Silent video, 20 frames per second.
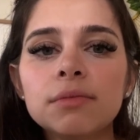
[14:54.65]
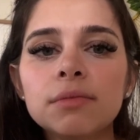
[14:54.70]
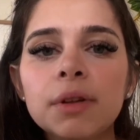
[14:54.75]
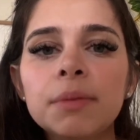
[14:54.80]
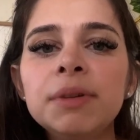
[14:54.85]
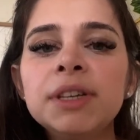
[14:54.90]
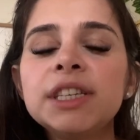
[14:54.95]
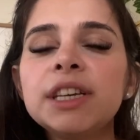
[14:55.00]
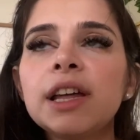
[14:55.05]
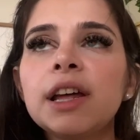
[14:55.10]

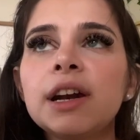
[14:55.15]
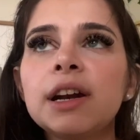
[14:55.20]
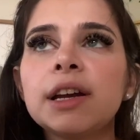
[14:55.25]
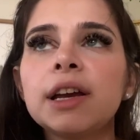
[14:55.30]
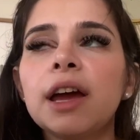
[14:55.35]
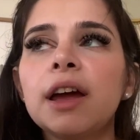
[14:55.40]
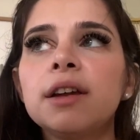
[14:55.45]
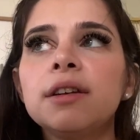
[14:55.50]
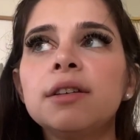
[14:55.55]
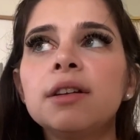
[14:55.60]
Let me say that
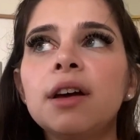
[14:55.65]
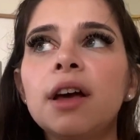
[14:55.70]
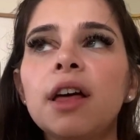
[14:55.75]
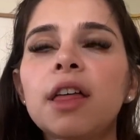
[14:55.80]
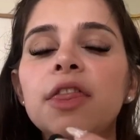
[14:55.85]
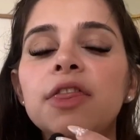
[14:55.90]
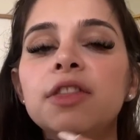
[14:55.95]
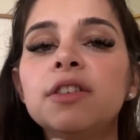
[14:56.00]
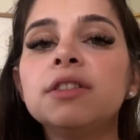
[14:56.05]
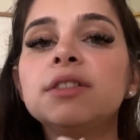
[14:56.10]
again.
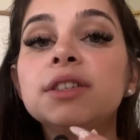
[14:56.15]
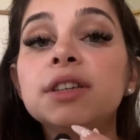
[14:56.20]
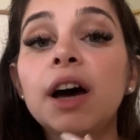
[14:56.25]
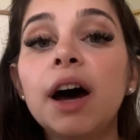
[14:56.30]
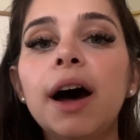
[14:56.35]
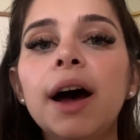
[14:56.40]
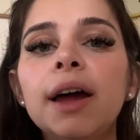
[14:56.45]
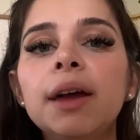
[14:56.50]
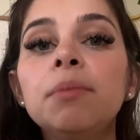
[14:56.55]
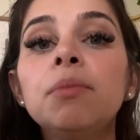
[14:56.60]
The
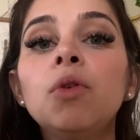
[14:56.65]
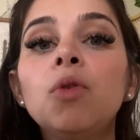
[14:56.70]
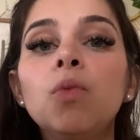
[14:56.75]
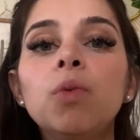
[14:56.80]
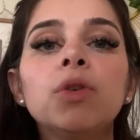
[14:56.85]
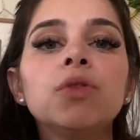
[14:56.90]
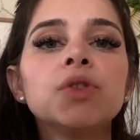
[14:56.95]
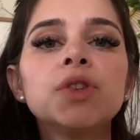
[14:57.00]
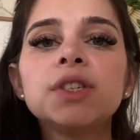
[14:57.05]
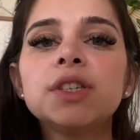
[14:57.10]
time
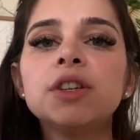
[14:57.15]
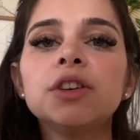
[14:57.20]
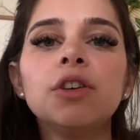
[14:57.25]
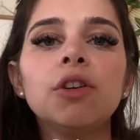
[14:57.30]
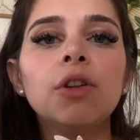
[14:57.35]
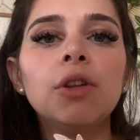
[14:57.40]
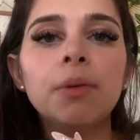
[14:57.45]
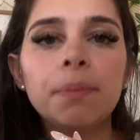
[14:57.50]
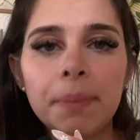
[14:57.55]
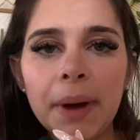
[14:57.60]
will
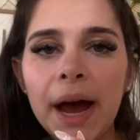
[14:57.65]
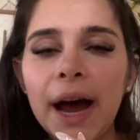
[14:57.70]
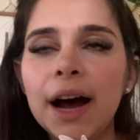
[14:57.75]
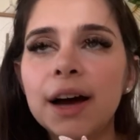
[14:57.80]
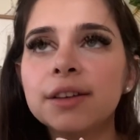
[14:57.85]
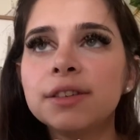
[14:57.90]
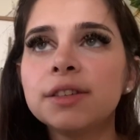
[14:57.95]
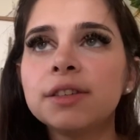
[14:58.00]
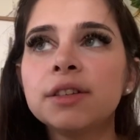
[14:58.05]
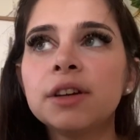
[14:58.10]
still
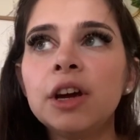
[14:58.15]
pass.